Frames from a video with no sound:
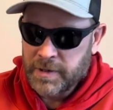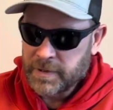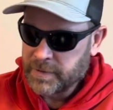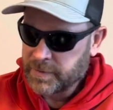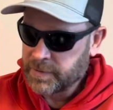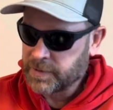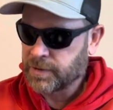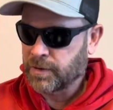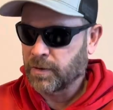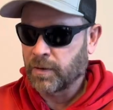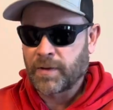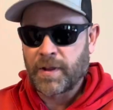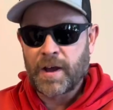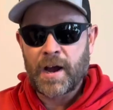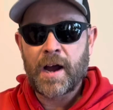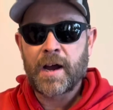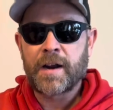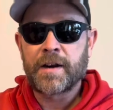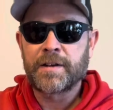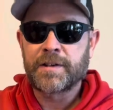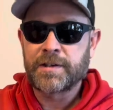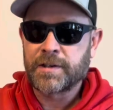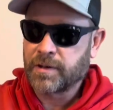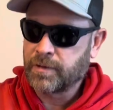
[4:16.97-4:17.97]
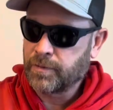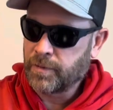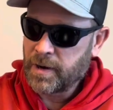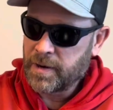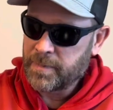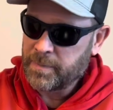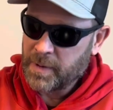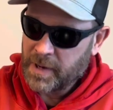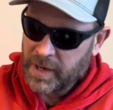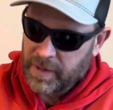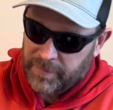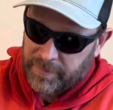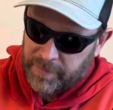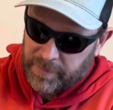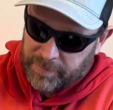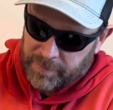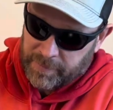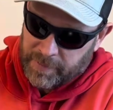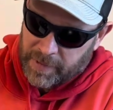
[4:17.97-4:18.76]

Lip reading: So that is a great benefit for